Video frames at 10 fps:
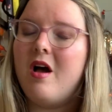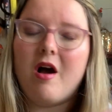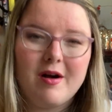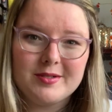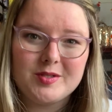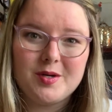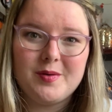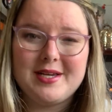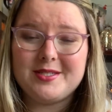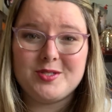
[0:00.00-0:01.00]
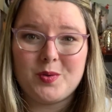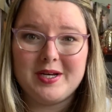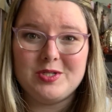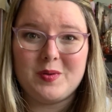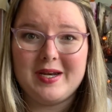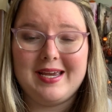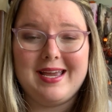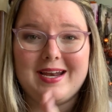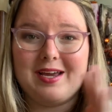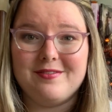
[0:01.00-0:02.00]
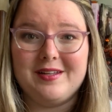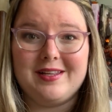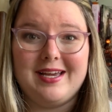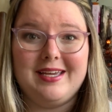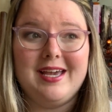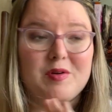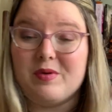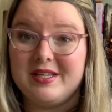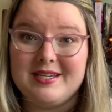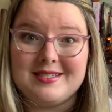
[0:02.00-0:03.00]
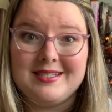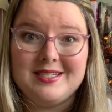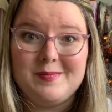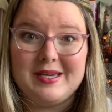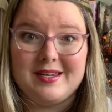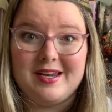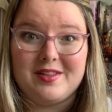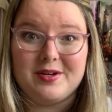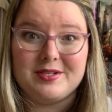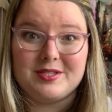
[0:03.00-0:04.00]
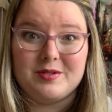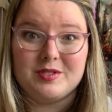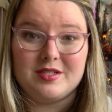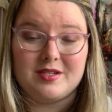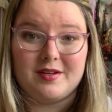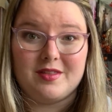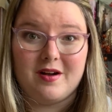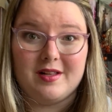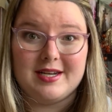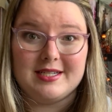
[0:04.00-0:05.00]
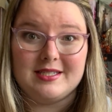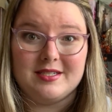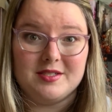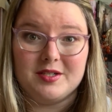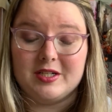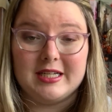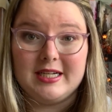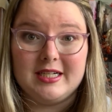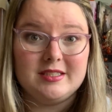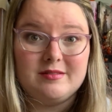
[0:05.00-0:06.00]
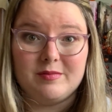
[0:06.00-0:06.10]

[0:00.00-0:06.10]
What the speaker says: Also, it's 2020 and I feel like there really doesn't need to be any other excuse to start the holiday season earlier,